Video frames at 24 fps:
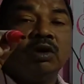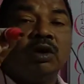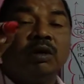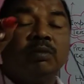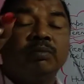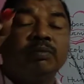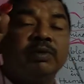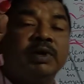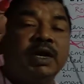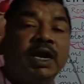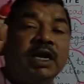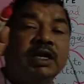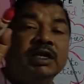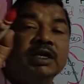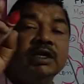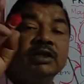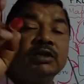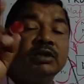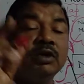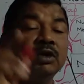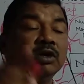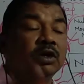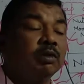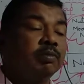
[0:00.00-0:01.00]
of
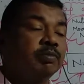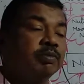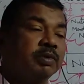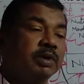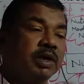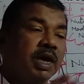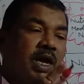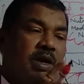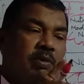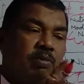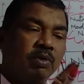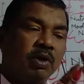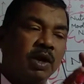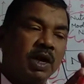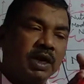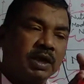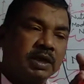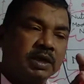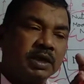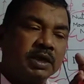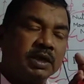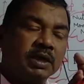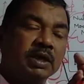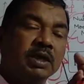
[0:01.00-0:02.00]
digestion of
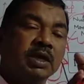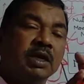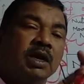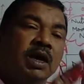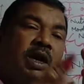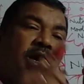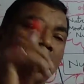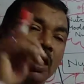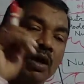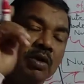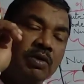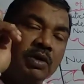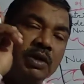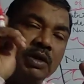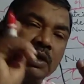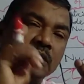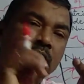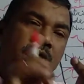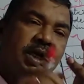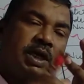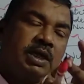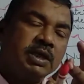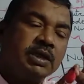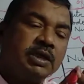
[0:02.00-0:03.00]
carbohydrate, how it is
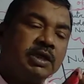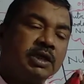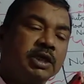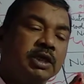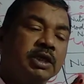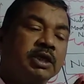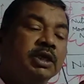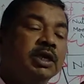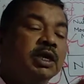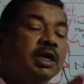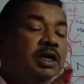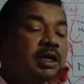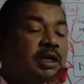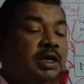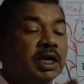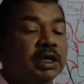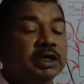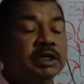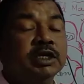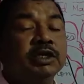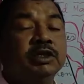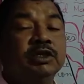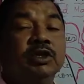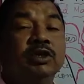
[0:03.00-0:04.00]
digested,
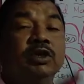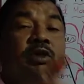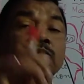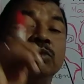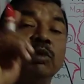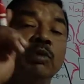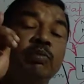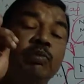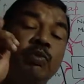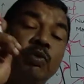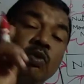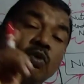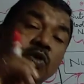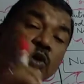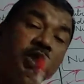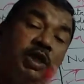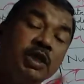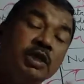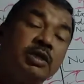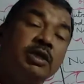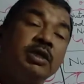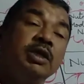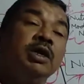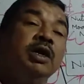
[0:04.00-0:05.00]
digestion of the
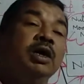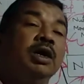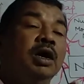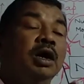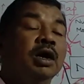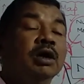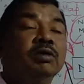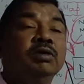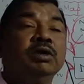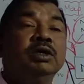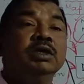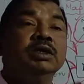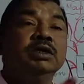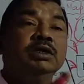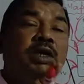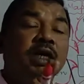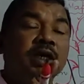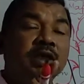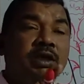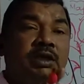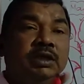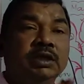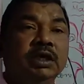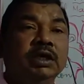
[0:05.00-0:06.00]
proteins, how it is
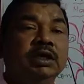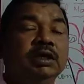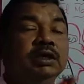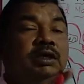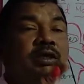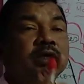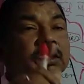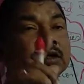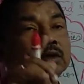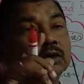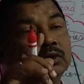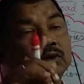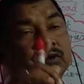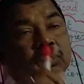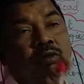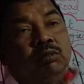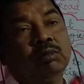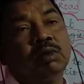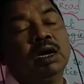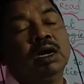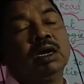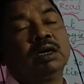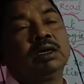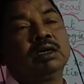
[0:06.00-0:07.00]
digested in
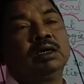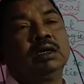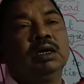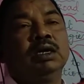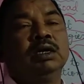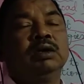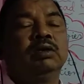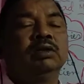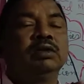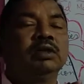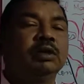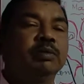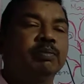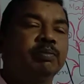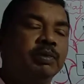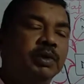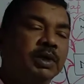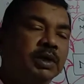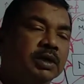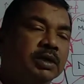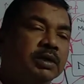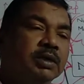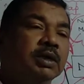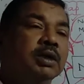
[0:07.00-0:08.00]
stomach and other
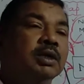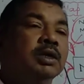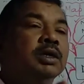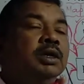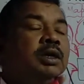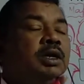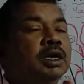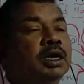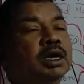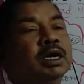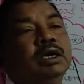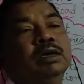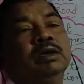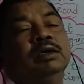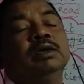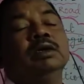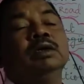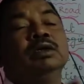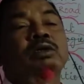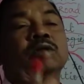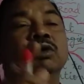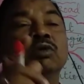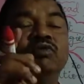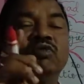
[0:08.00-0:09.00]
parts, and
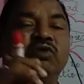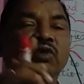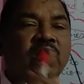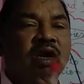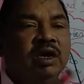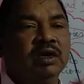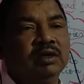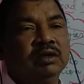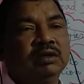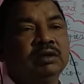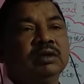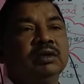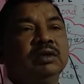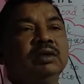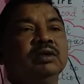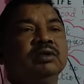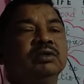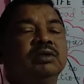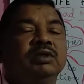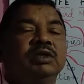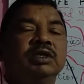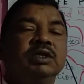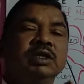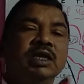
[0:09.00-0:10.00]
the fat.
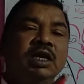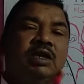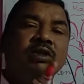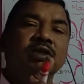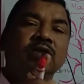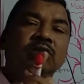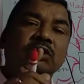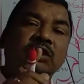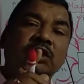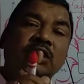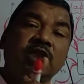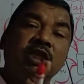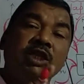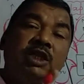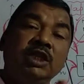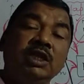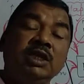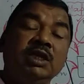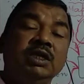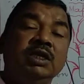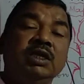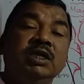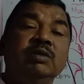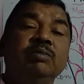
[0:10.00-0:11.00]
So these are the
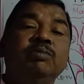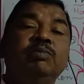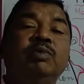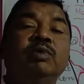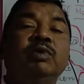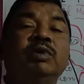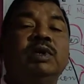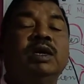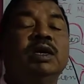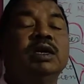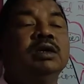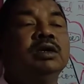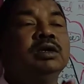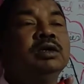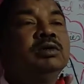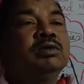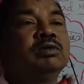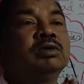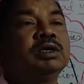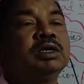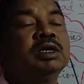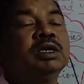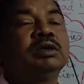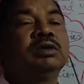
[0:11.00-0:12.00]
three important
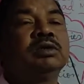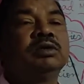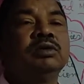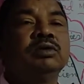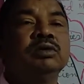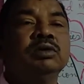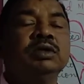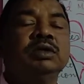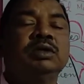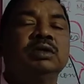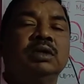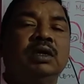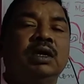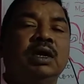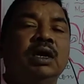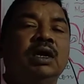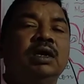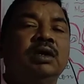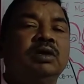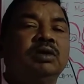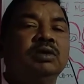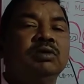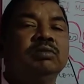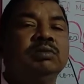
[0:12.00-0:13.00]
nutrients which
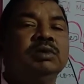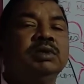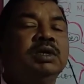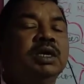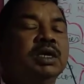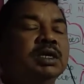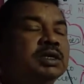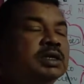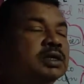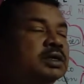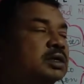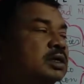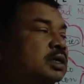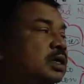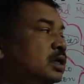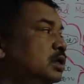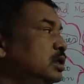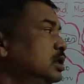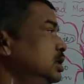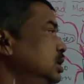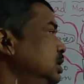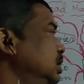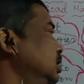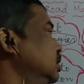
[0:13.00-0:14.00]
are to be digested
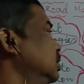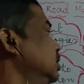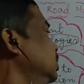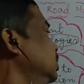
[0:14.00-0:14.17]
there.